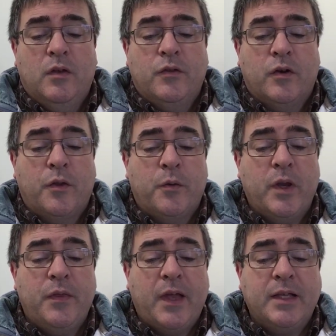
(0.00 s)
There are
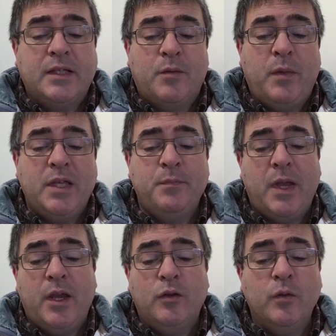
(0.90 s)
three things that amaze
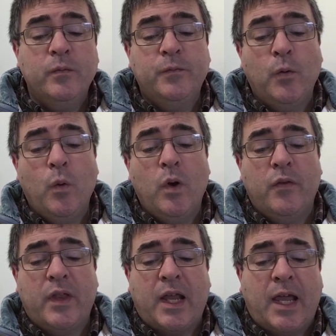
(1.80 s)
me, note four
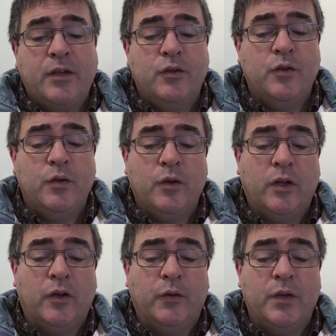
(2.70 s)
that I do not
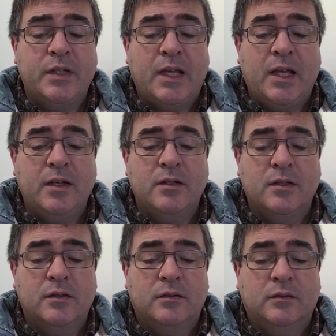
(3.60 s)
understand.
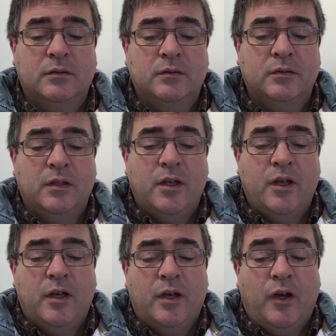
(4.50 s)

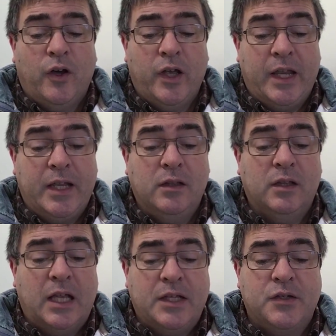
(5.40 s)
How an eagle
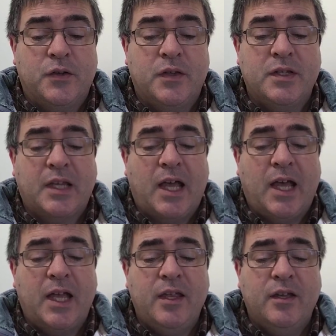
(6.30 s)
glides through the
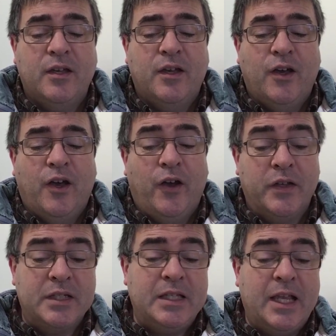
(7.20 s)
sky, how a
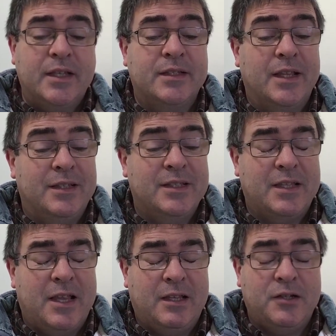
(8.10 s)
snake
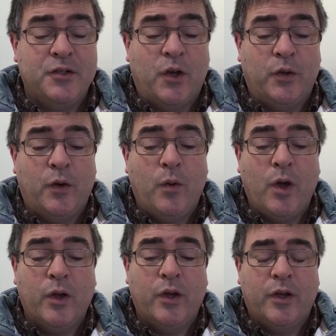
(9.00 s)
slithers on a
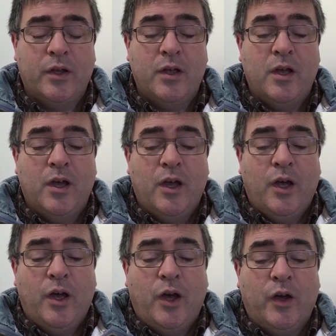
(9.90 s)
rock,
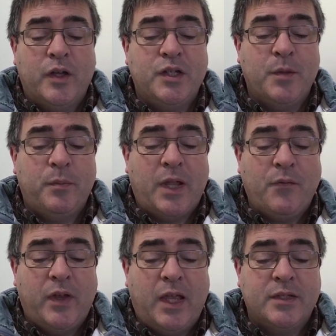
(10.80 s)
how a ship
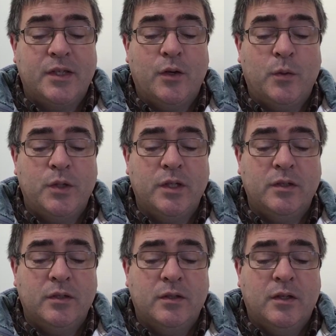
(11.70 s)
navigates the ocean,
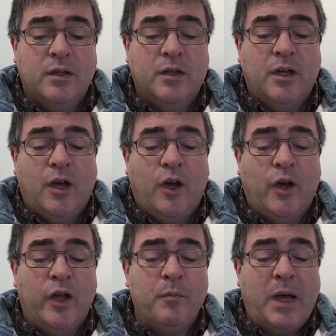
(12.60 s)

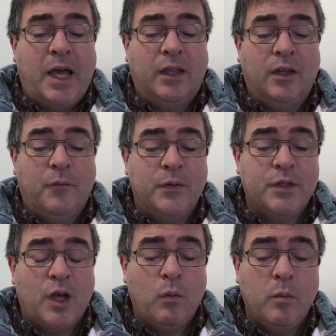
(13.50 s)
how a man loves
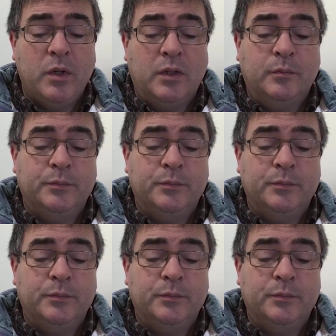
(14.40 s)
a woman.